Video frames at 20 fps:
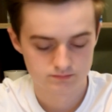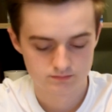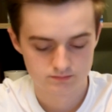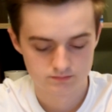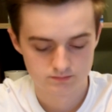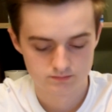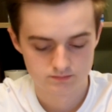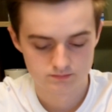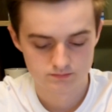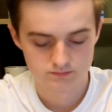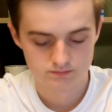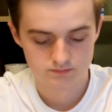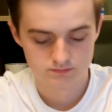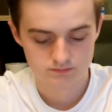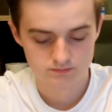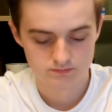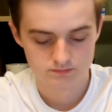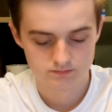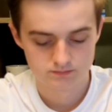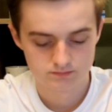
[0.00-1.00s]

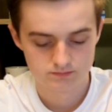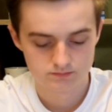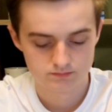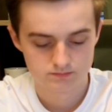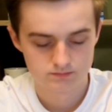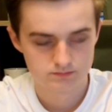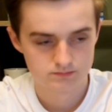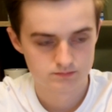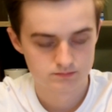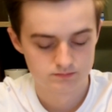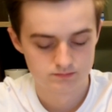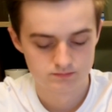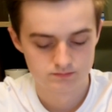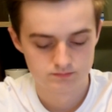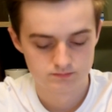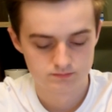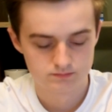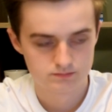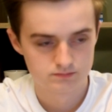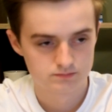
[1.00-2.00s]

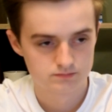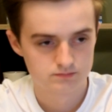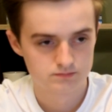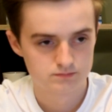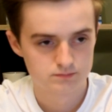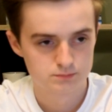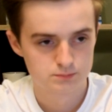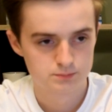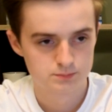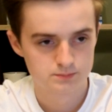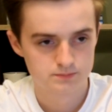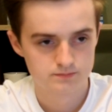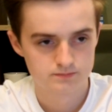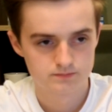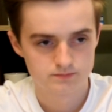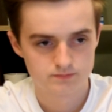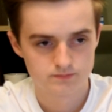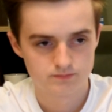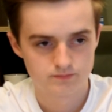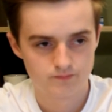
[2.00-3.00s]

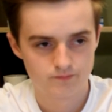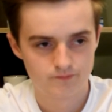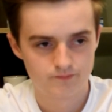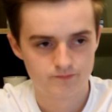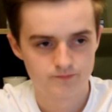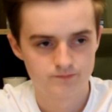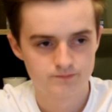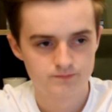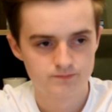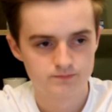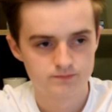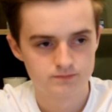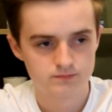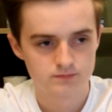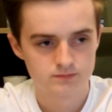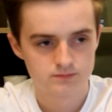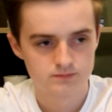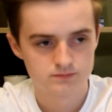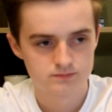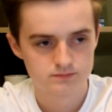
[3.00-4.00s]

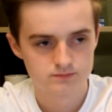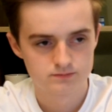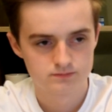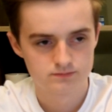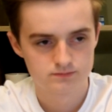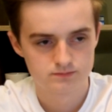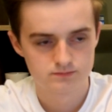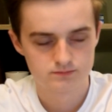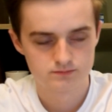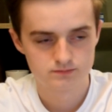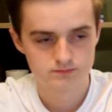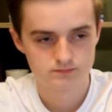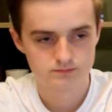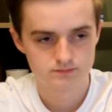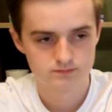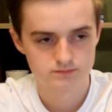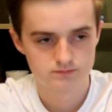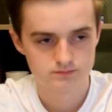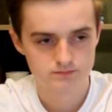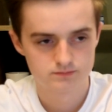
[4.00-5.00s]

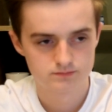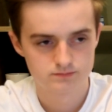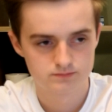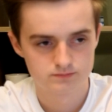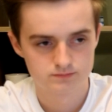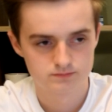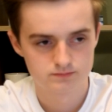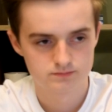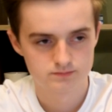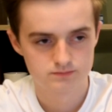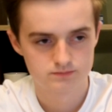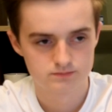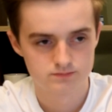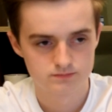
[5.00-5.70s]
No words are spoken by the person on screen.